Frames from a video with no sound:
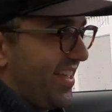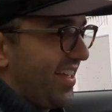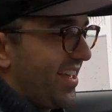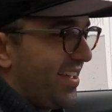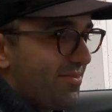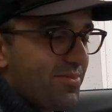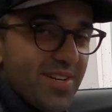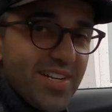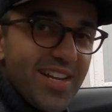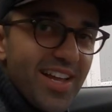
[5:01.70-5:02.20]

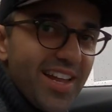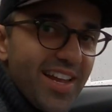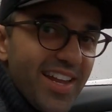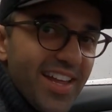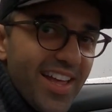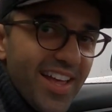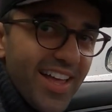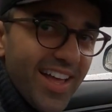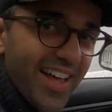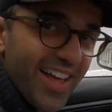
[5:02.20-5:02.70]
and we're done.
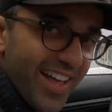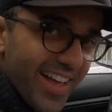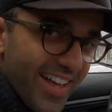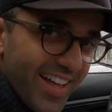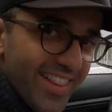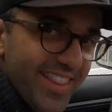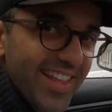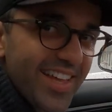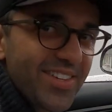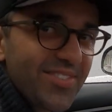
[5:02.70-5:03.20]

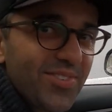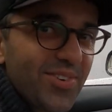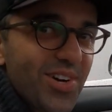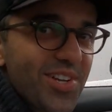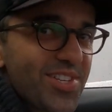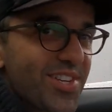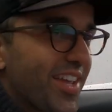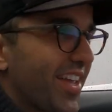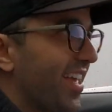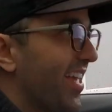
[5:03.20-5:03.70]
Thanks for
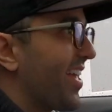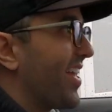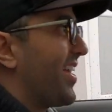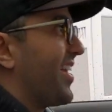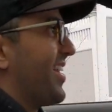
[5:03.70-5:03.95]
watching.